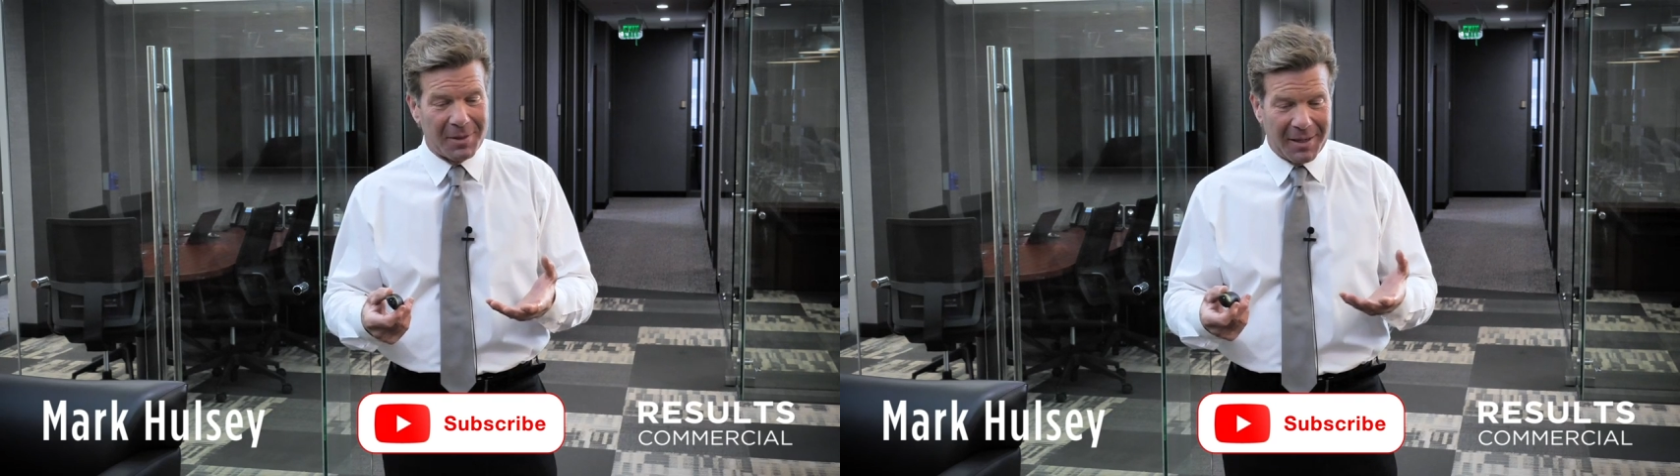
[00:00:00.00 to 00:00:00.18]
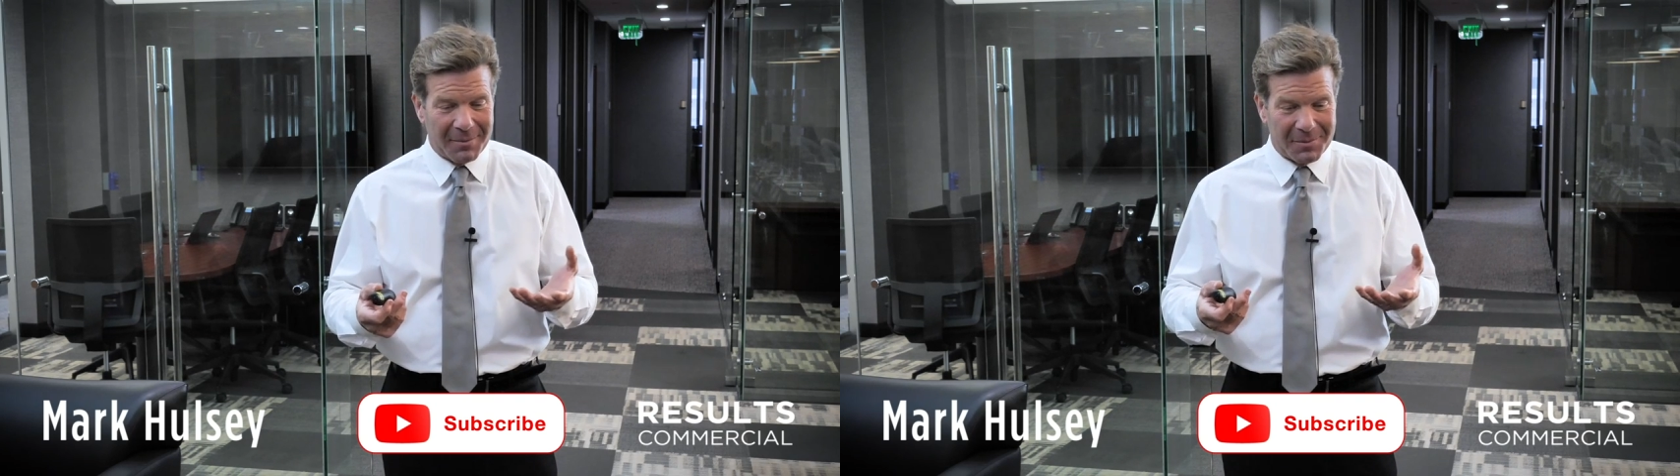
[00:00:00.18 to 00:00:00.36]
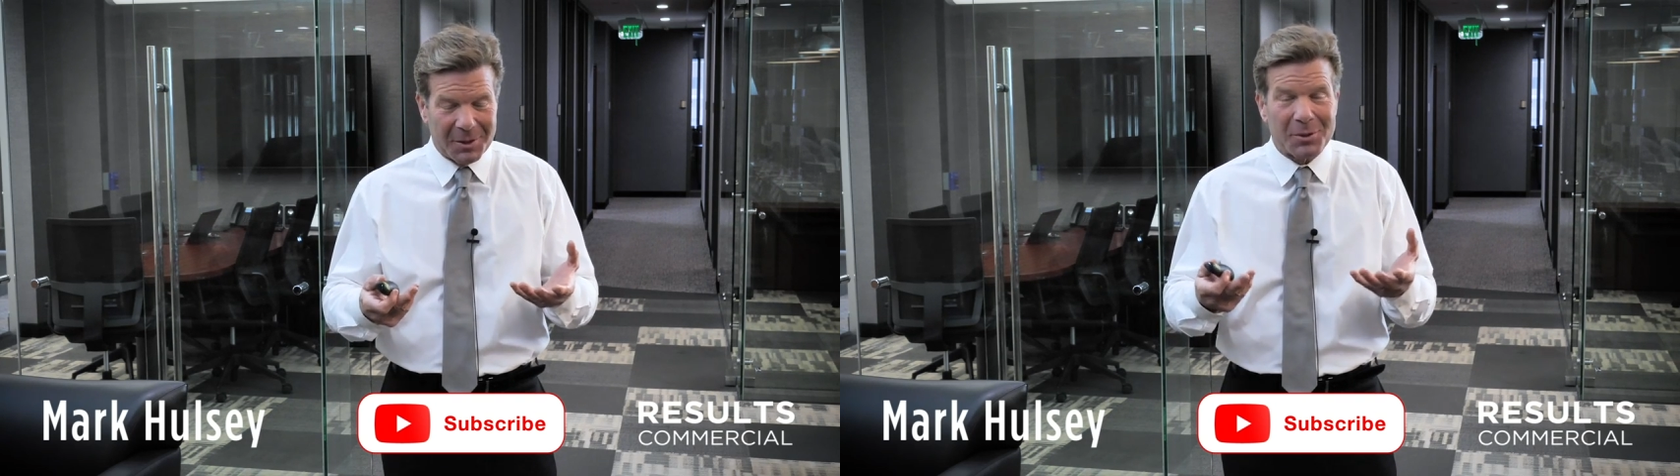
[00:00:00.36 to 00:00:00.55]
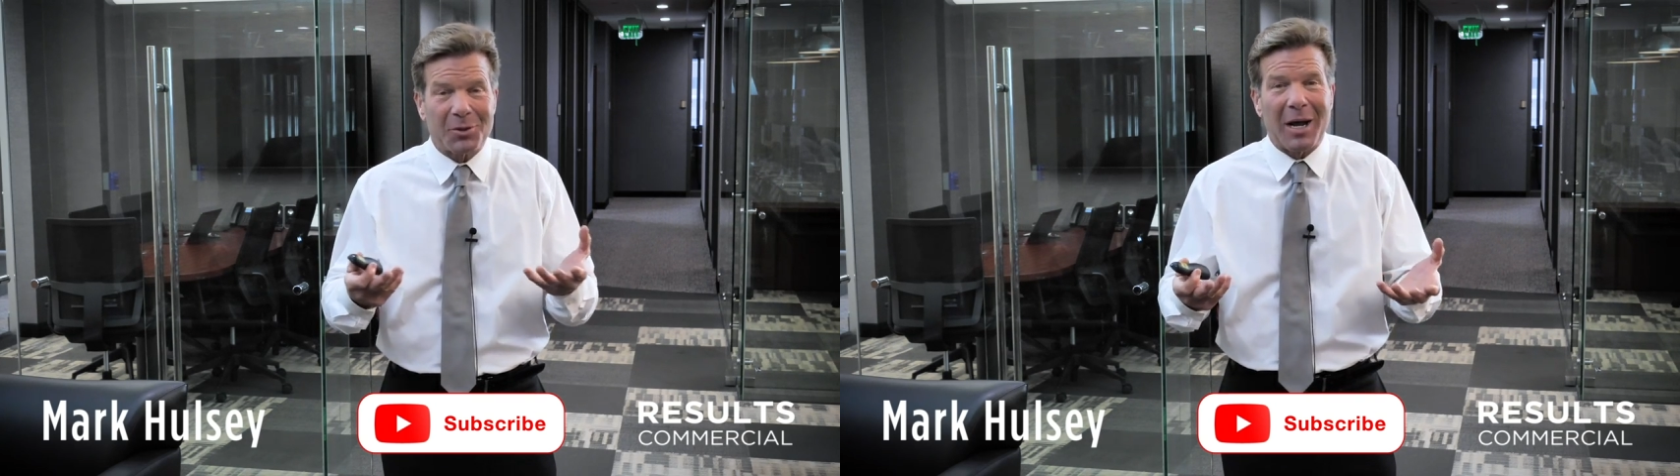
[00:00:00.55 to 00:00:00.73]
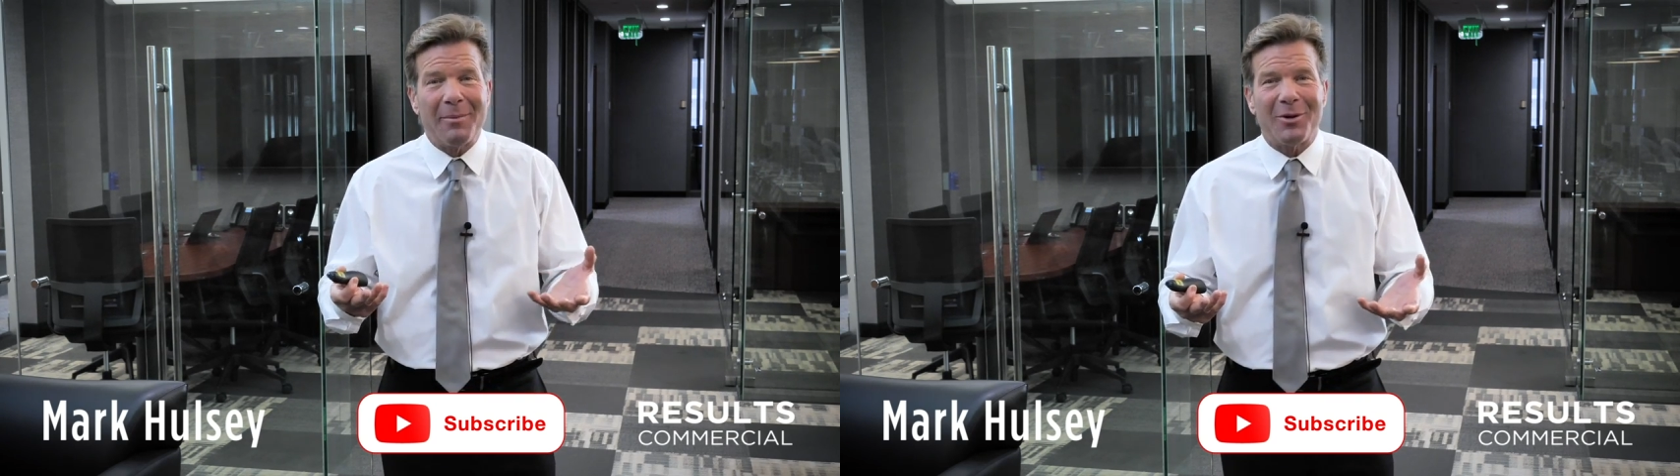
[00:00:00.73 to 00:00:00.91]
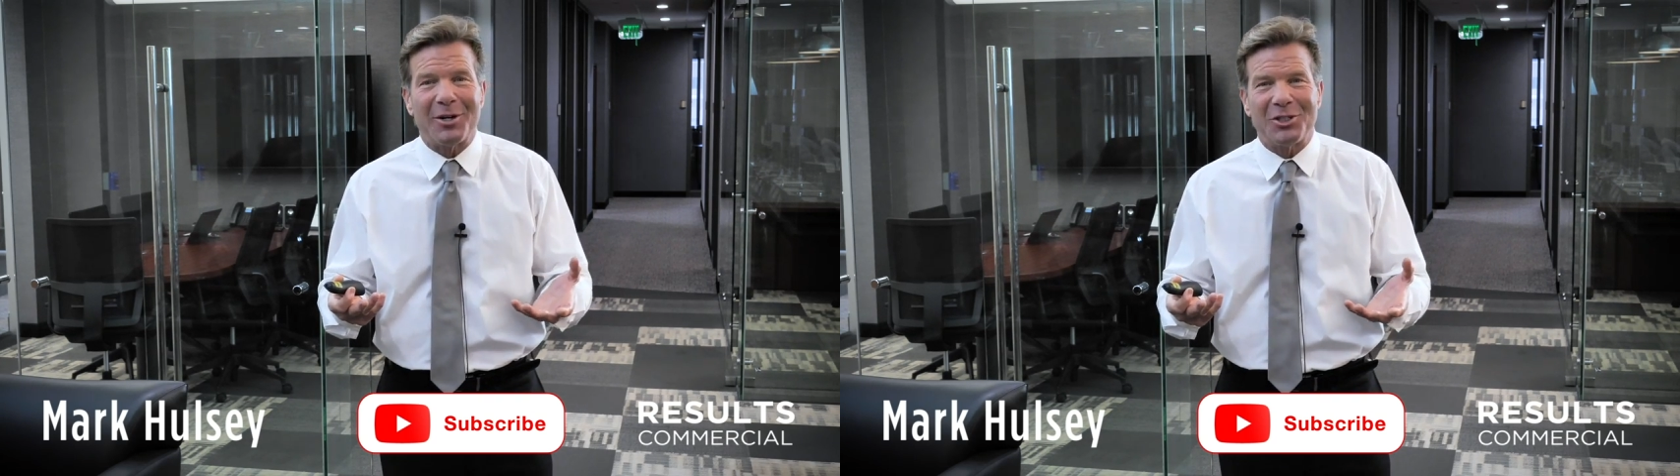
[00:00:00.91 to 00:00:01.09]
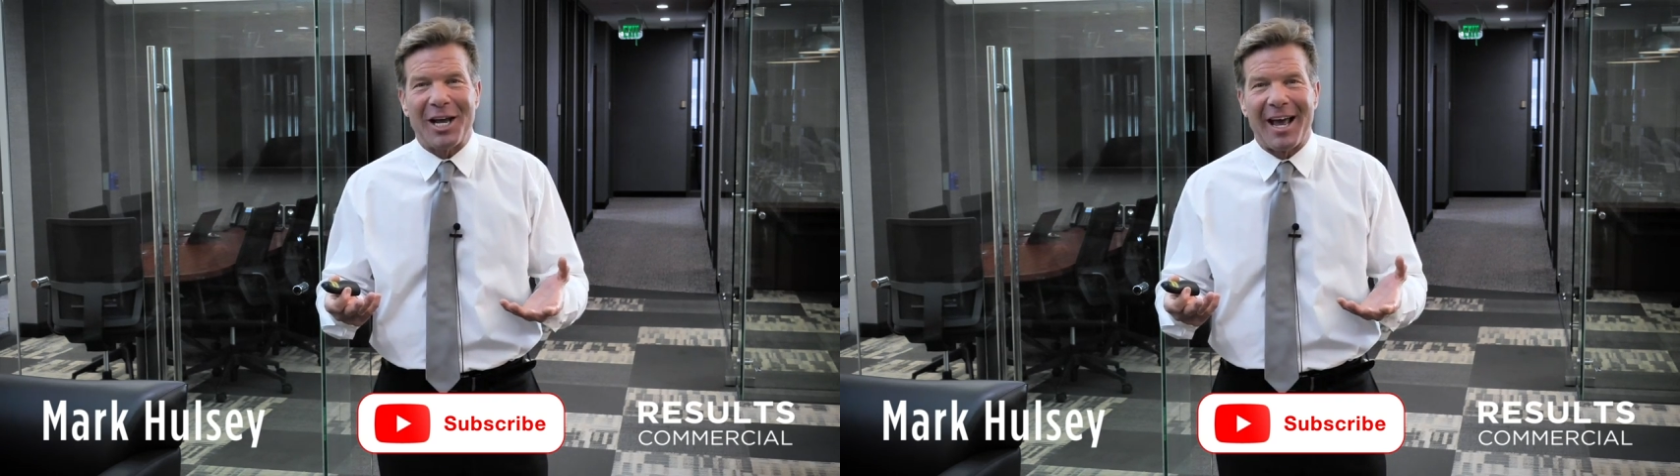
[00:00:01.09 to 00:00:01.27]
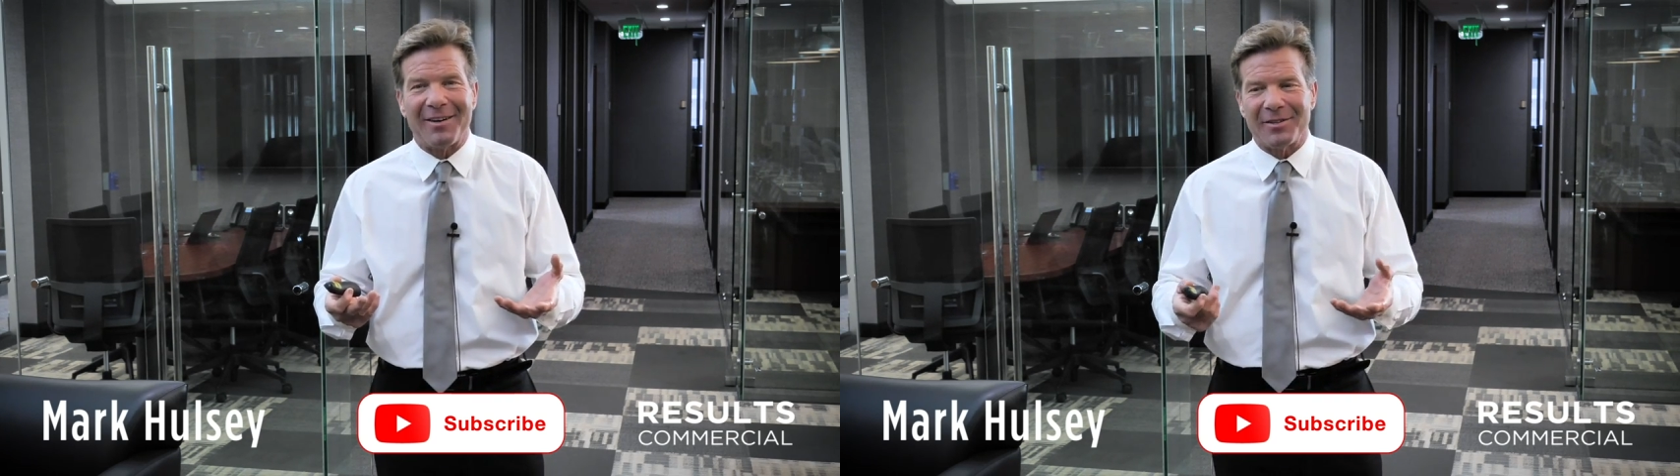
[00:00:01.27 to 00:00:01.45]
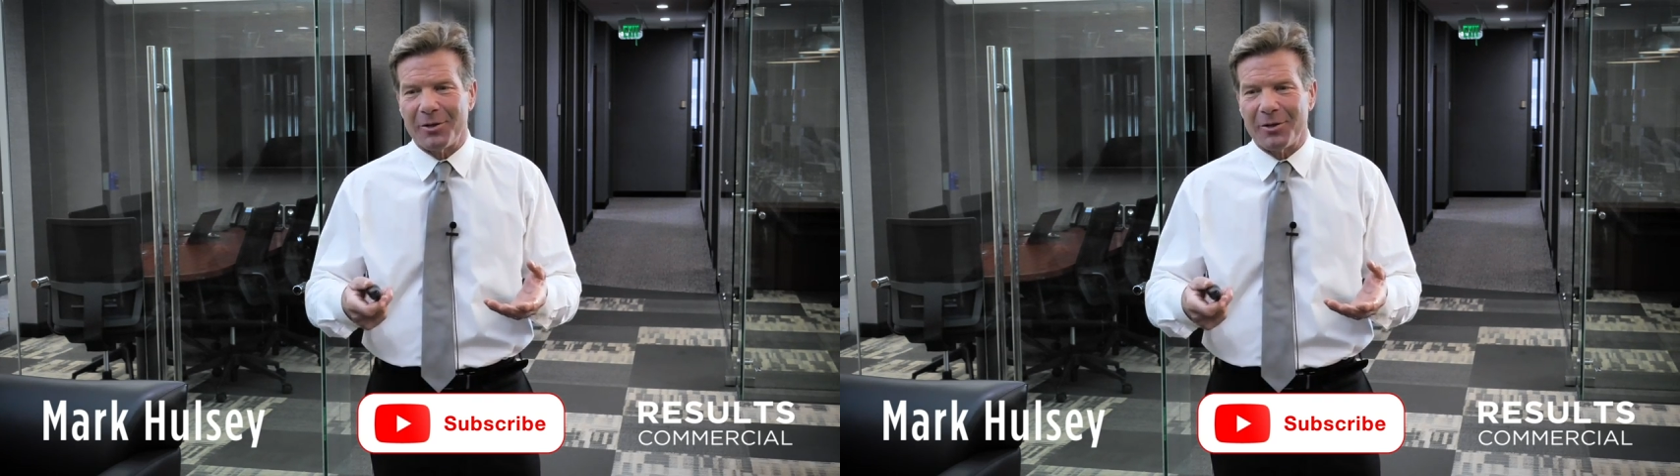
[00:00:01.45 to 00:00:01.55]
uh, subscribe to our channel,